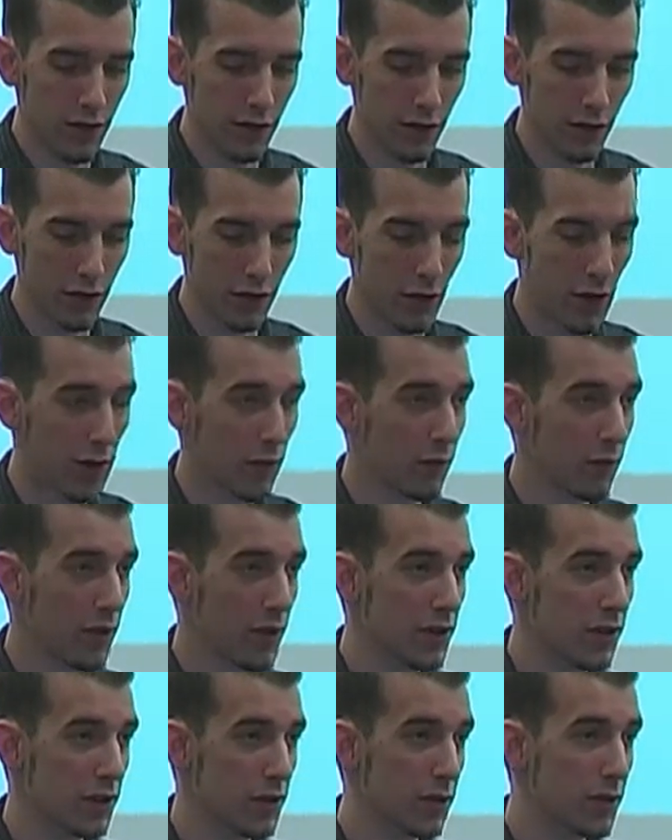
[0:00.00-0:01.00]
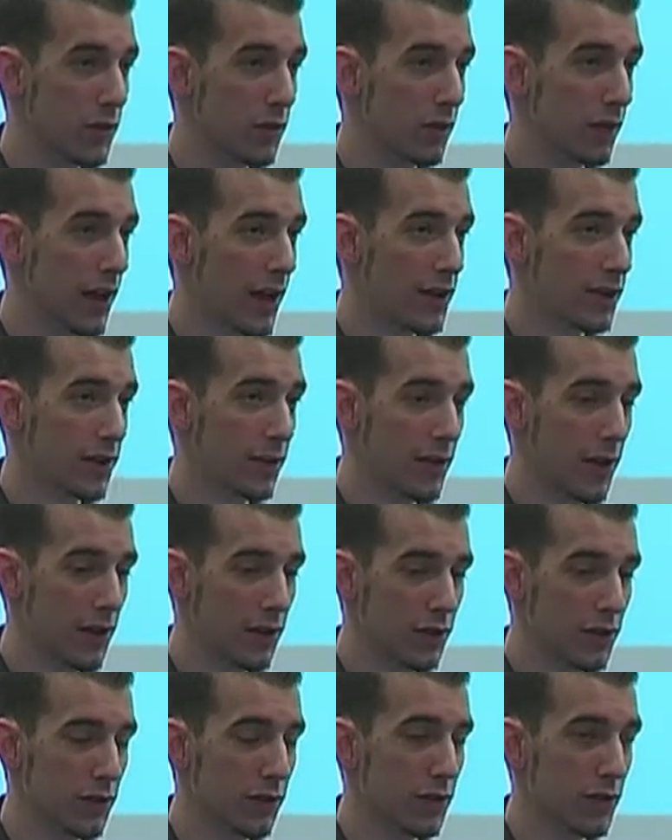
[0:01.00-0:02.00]
The one to equalize the
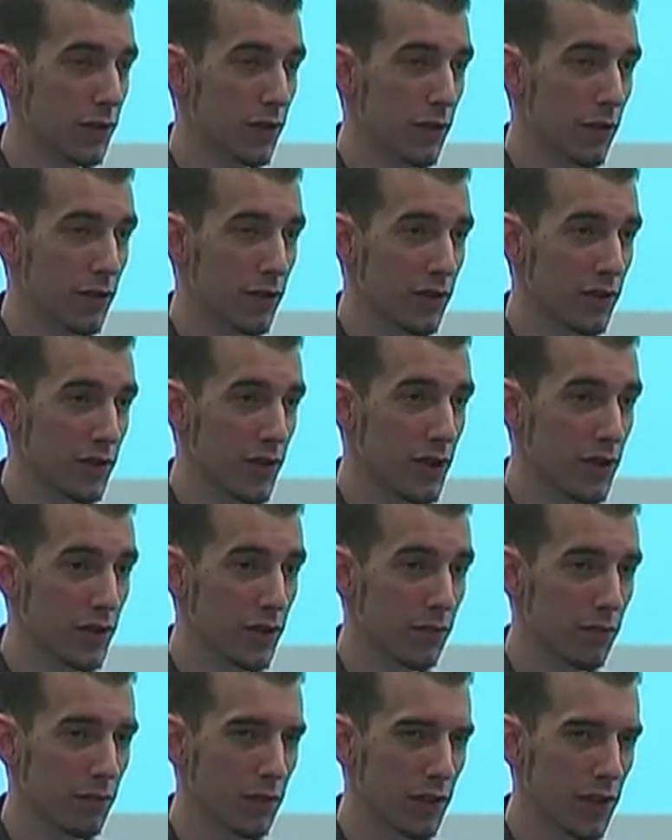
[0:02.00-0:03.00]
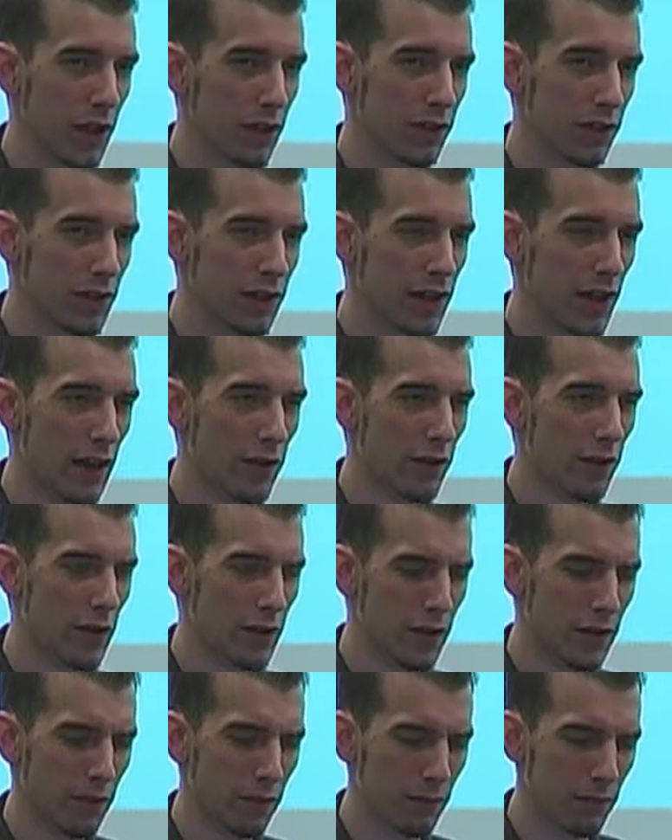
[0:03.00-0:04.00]
penalties for decriminalization. Currently, they have a
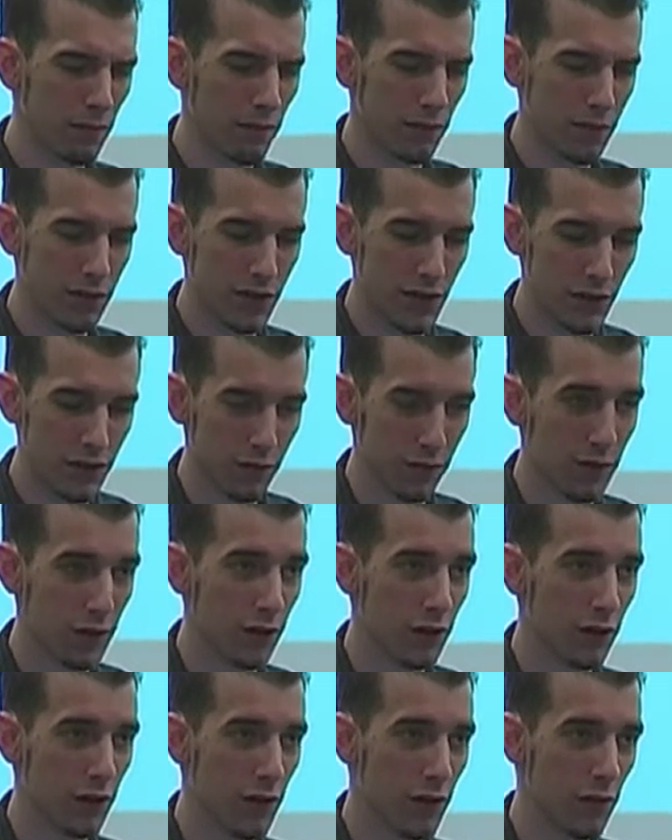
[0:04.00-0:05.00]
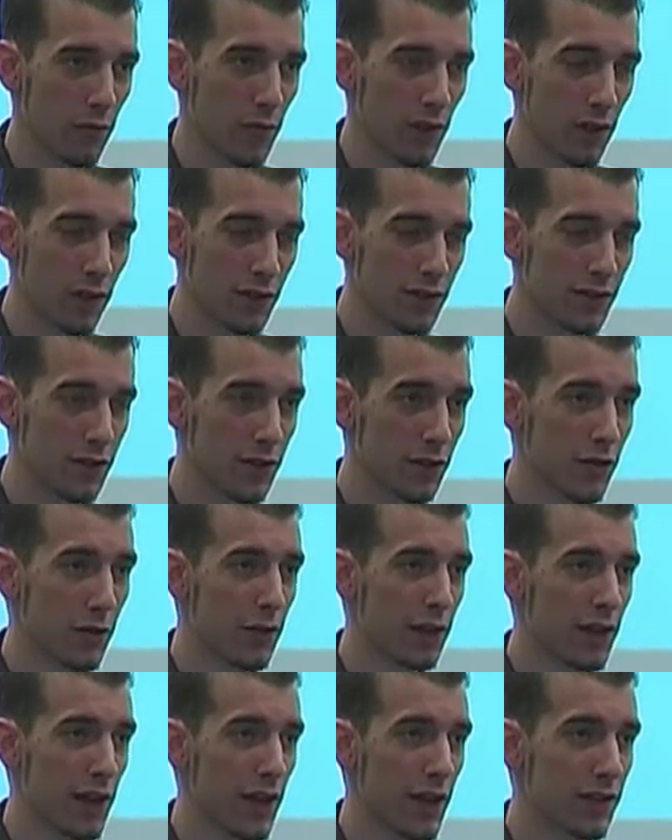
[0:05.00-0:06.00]
very schizophrenic law where it's
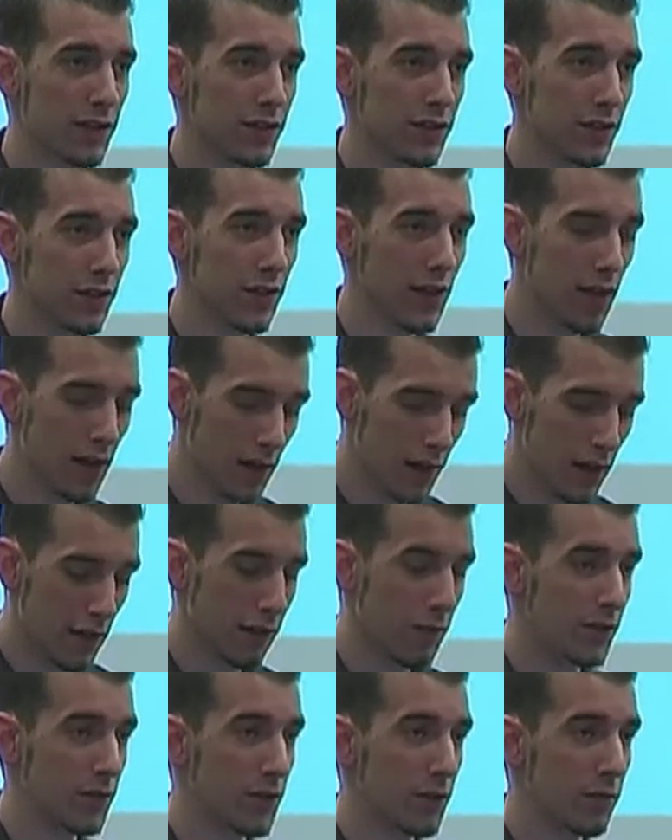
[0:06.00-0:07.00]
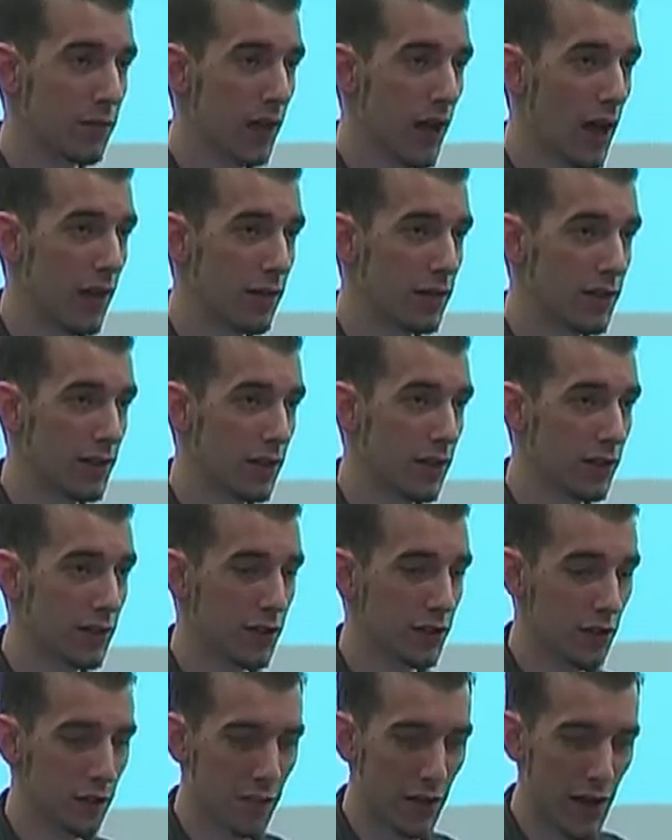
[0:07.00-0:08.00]
decriminalized if it's in privacy,
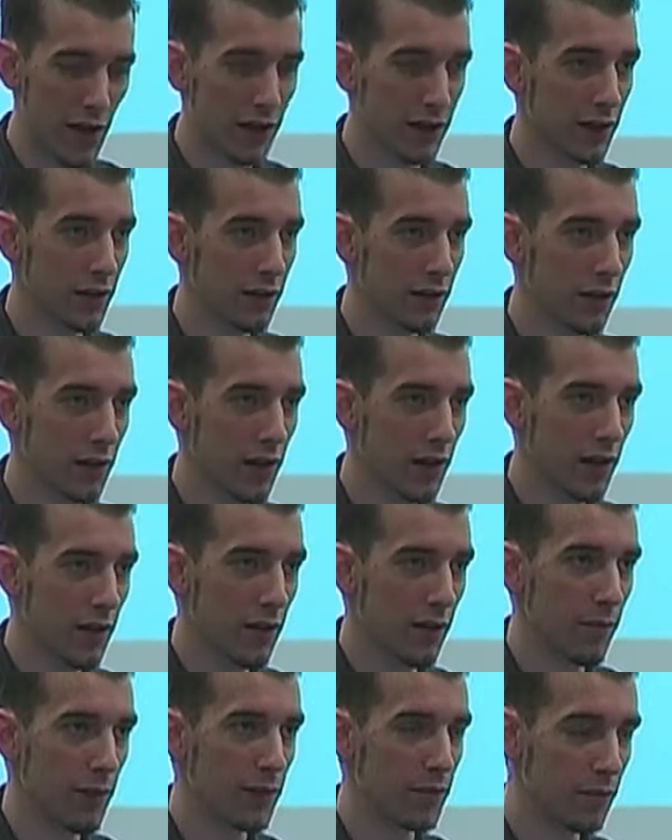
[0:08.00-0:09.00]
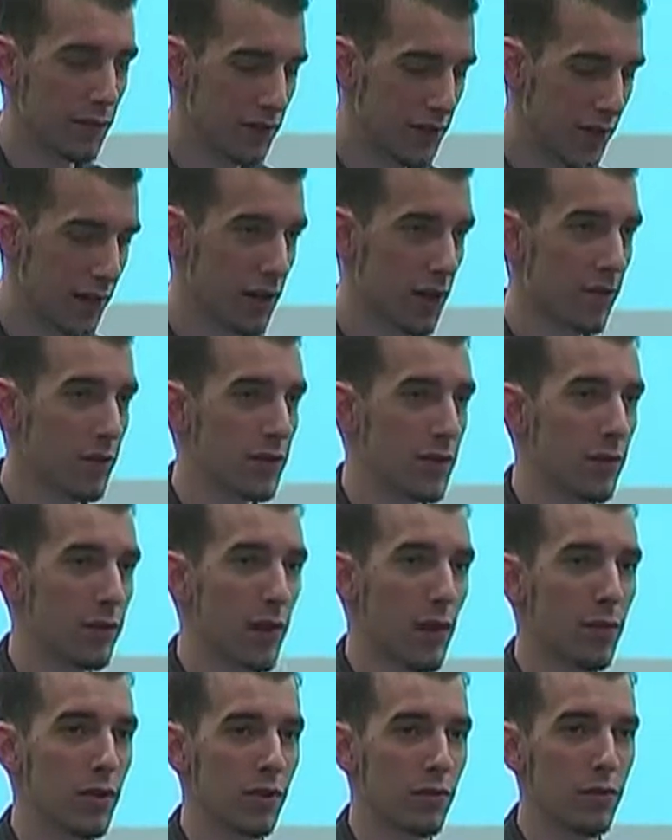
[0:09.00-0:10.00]
it's in your pocket, but as soon as that comes into
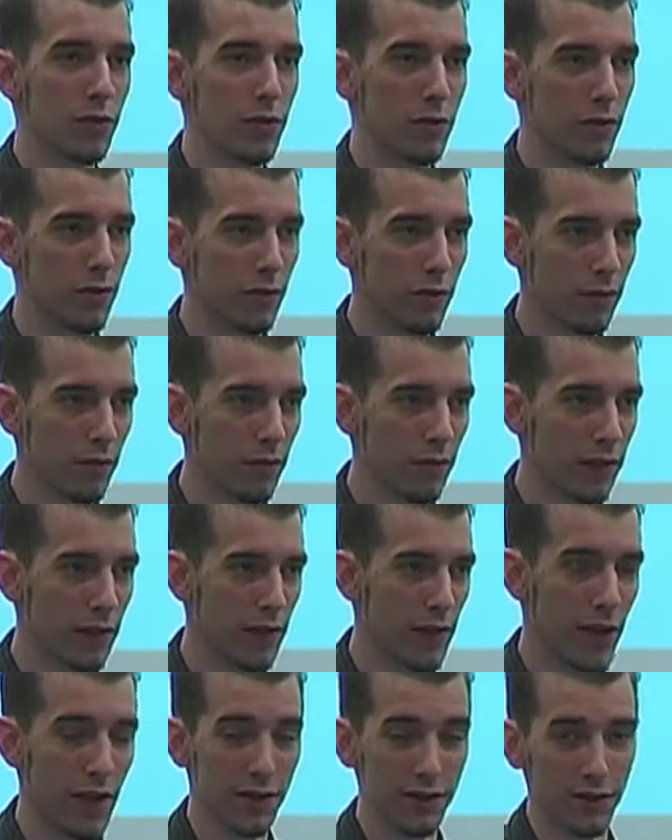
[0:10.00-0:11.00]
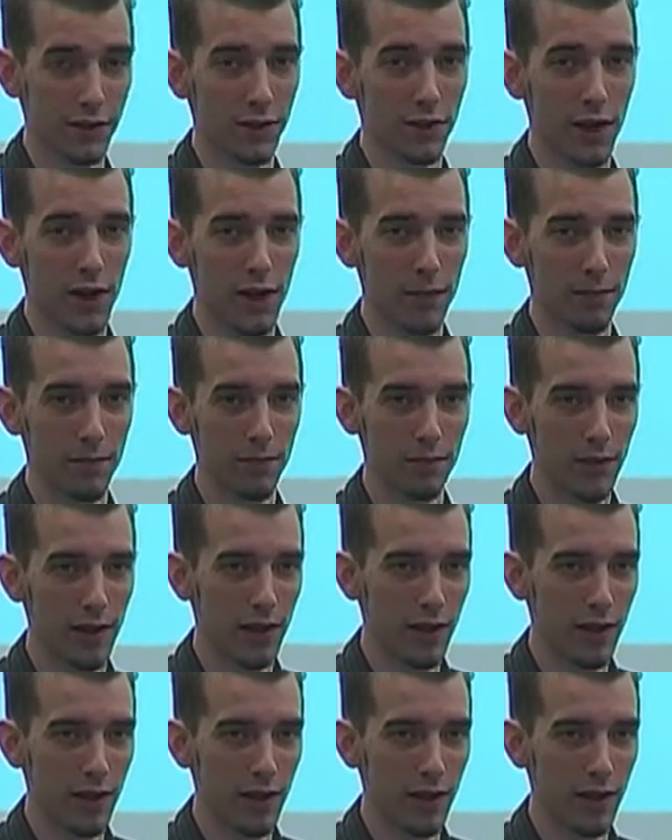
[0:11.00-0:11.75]
public view, now it's a crime.